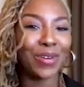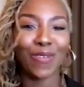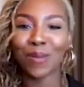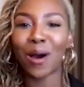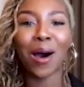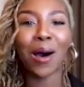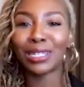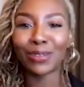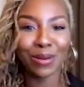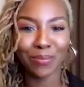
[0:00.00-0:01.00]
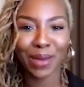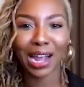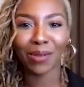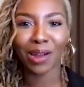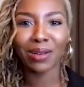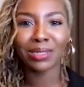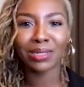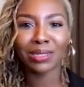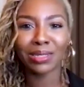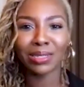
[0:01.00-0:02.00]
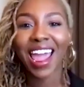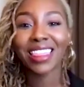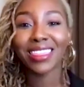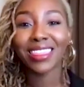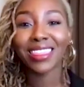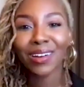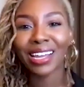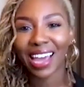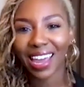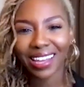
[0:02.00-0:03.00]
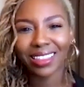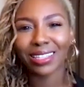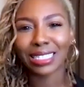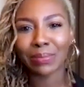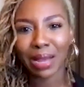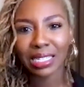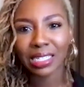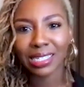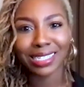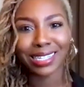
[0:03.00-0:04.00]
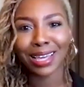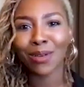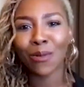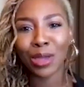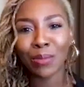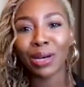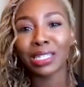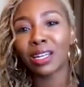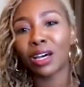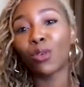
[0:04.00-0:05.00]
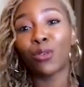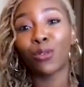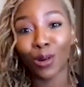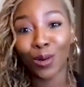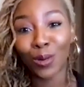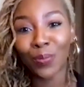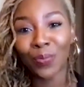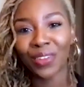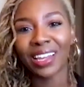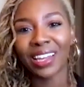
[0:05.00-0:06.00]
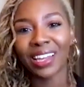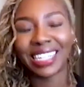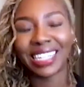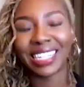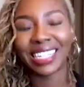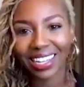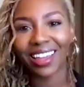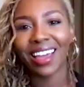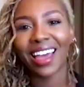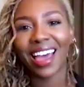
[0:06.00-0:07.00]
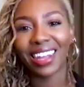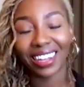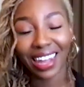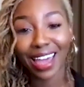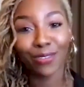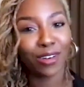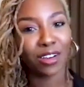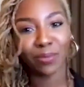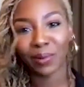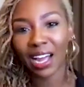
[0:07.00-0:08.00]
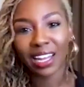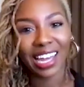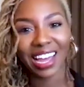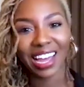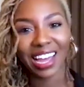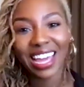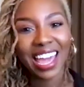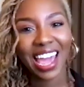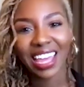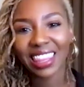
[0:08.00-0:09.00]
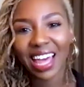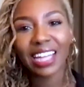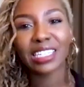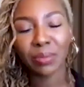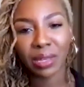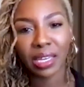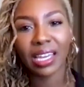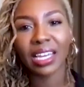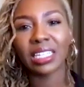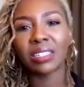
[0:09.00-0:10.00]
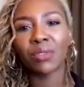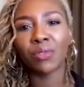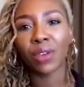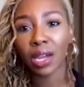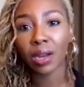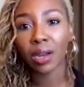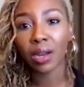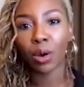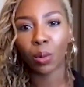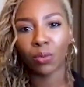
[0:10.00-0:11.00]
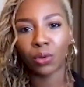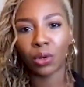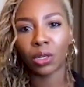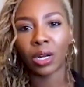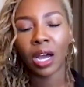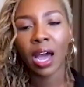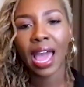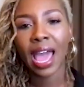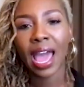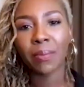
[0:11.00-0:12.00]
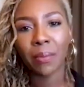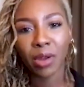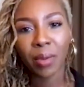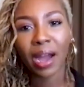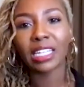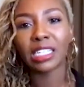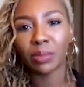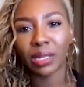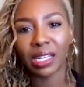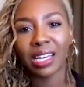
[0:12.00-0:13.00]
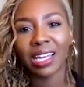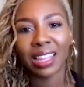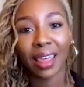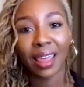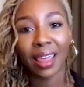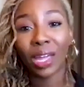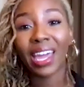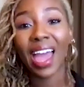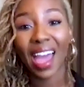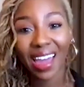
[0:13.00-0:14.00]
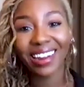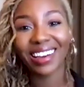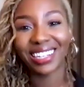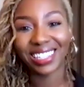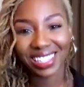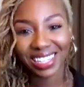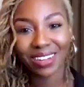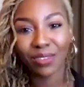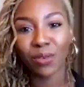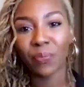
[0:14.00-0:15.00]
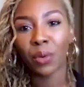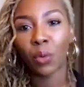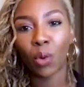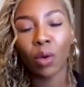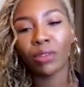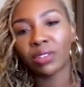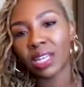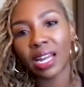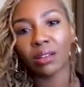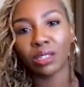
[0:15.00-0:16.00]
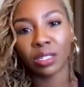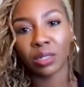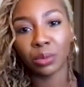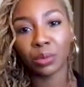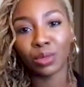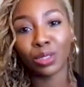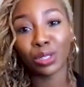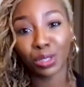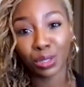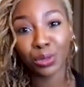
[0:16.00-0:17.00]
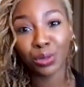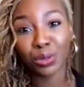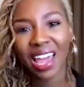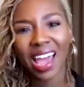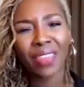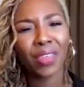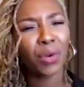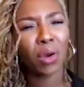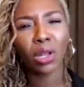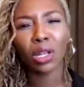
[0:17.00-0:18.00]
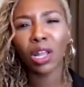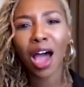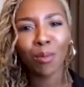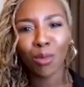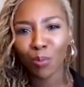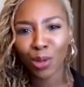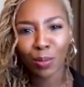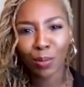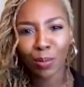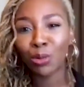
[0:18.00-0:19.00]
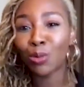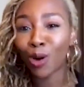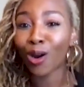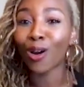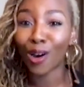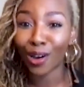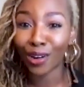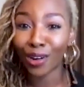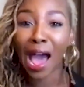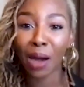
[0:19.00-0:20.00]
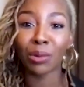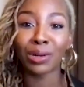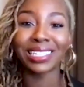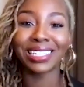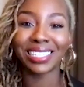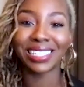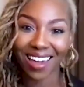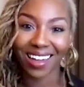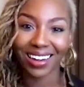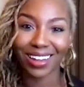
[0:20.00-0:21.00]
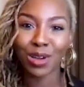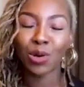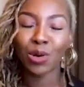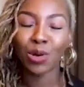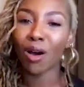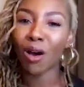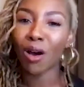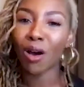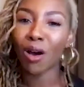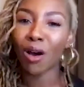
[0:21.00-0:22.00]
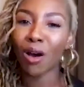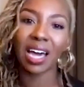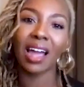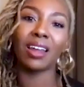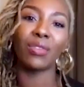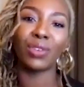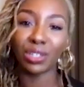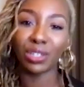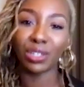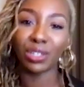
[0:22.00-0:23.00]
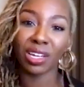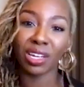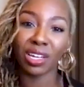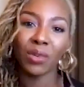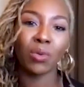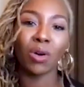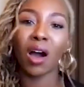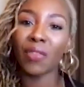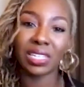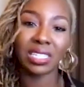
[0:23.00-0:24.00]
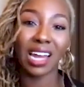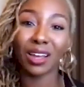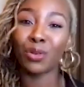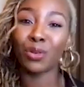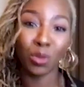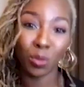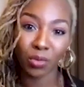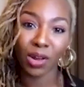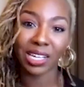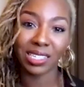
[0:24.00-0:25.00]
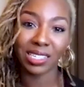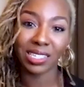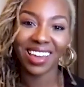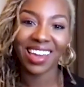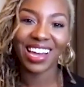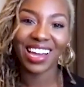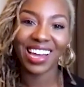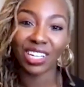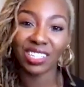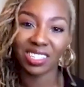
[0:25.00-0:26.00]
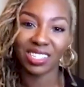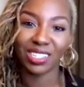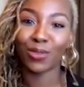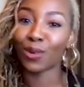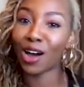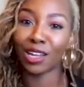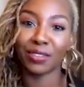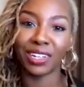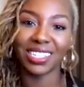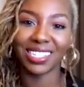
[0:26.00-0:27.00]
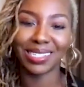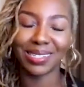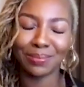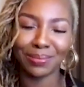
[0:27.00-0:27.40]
from all different backgrounds. And they are getting this message that we must affirm dignity and life of Black lives. And that, to me, is very hopeful. And it reminds me that we can achieve what we've set out to do, and that there are a lot more people who are on our side, who are on the side of history, who are on the side of human rights and justice for all of us.